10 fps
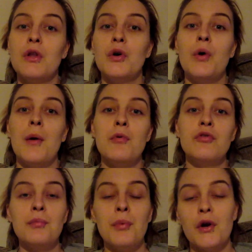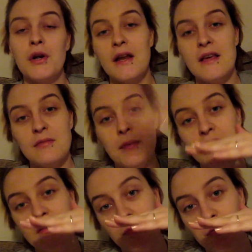below. And most importantly,
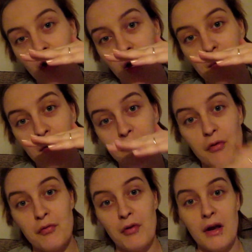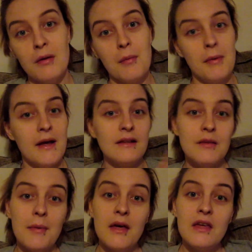smash the subscribe button for free. Remember to hit
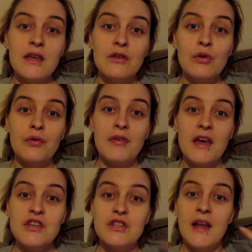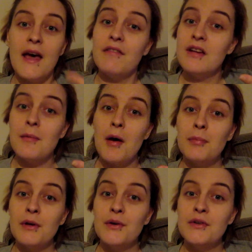the bell, you get a notification every time I
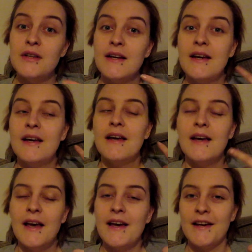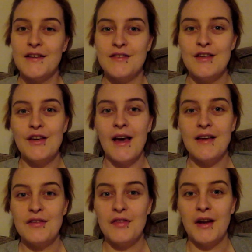upload. And I'll see you
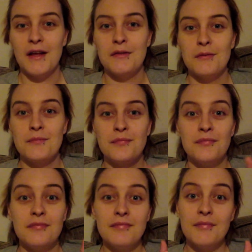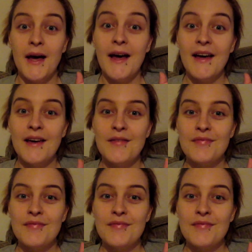guys in the next one. Bye.